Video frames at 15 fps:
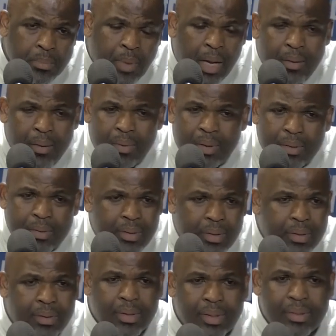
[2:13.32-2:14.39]
Well, you
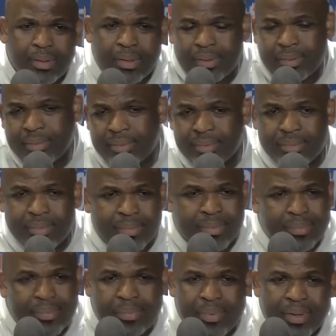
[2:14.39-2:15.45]
know, I think
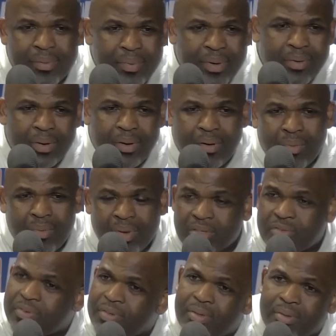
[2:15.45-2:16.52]
we're going to always
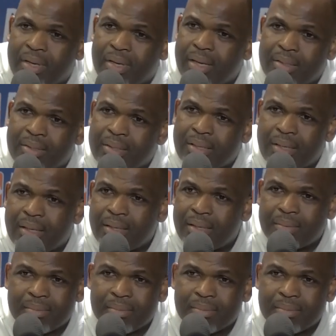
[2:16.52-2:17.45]
feel that,